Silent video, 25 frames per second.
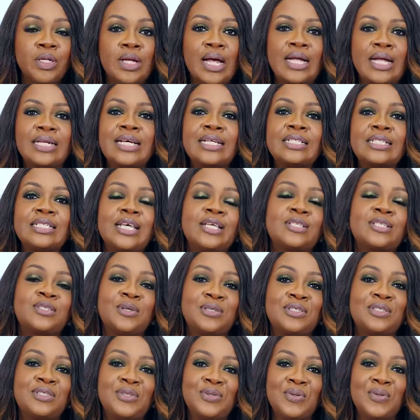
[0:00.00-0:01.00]
And that takes
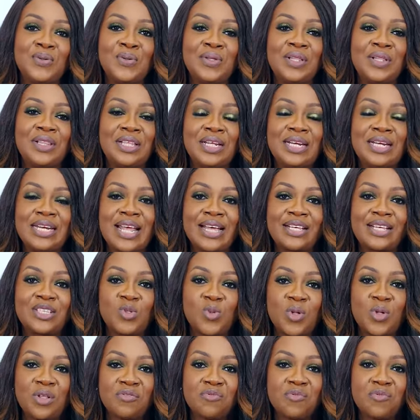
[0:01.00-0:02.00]
us to the next
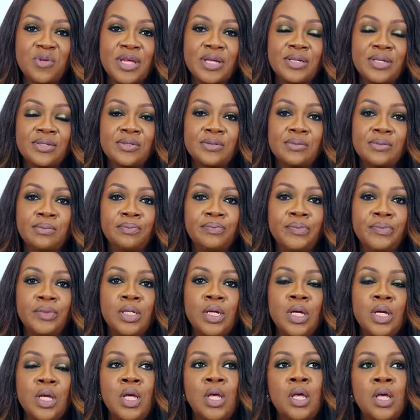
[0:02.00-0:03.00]
12 weeks.
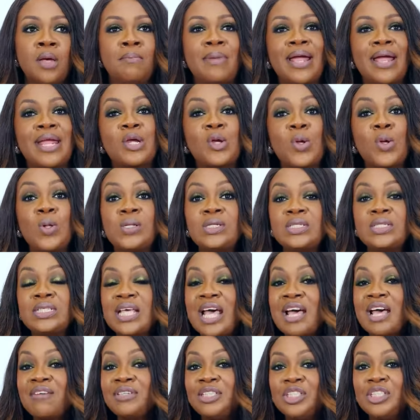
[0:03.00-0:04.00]
My goals
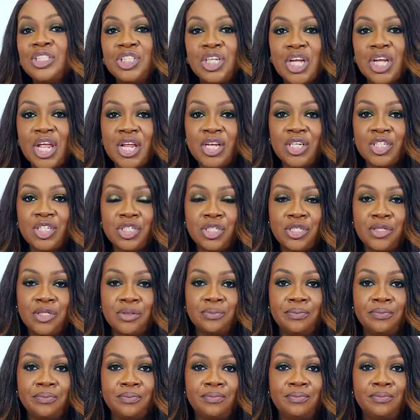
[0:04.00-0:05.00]
haven't changed,
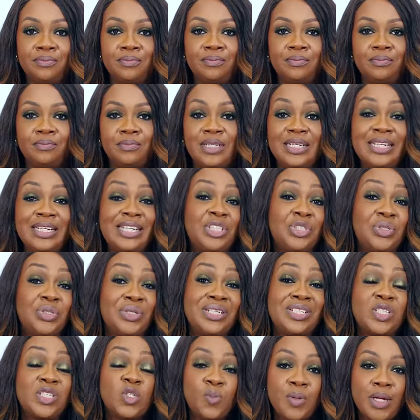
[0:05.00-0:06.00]

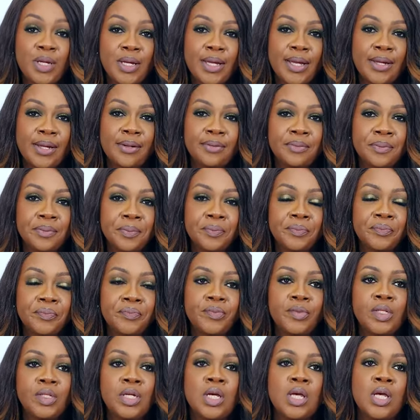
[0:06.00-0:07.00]
literally speaking
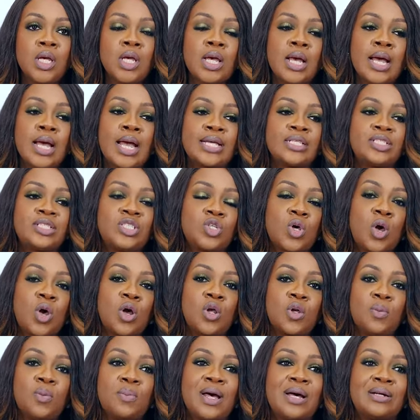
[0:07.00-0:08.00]
I
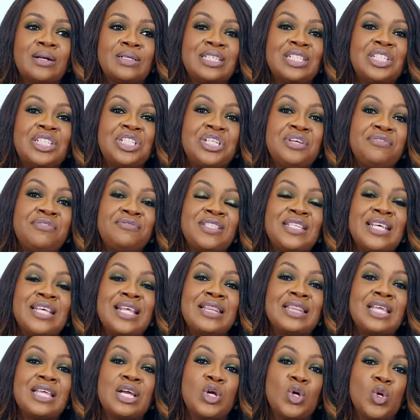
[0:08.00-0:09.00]
talk about
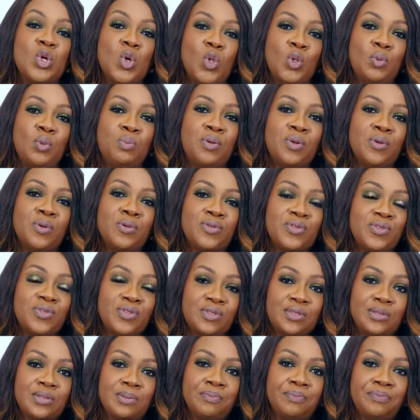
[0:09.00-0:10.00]
shifting the
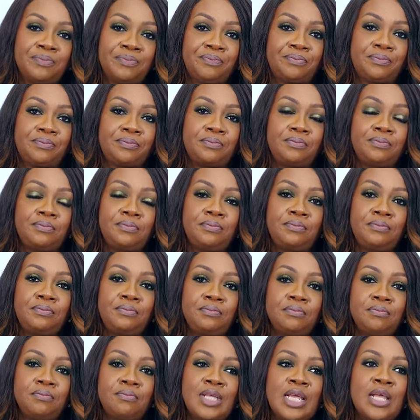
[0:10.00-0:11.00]
goalpost.
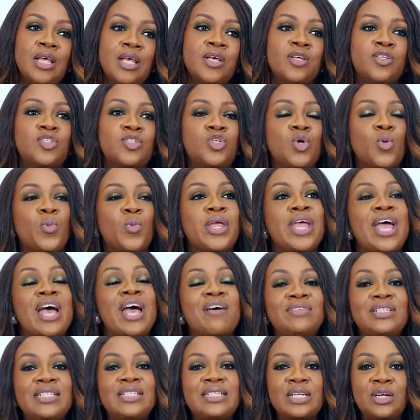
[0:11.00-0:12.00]
So we
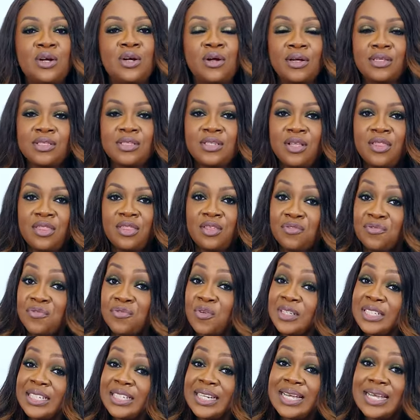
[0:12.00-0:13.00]
haven't gotten the
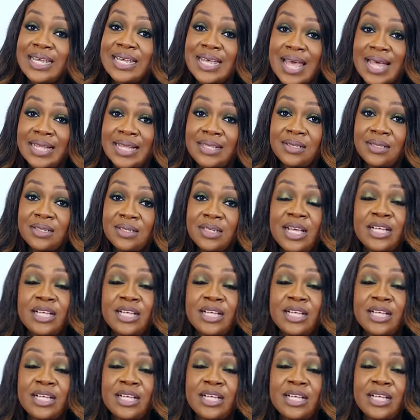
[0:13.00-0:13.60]
funding yet.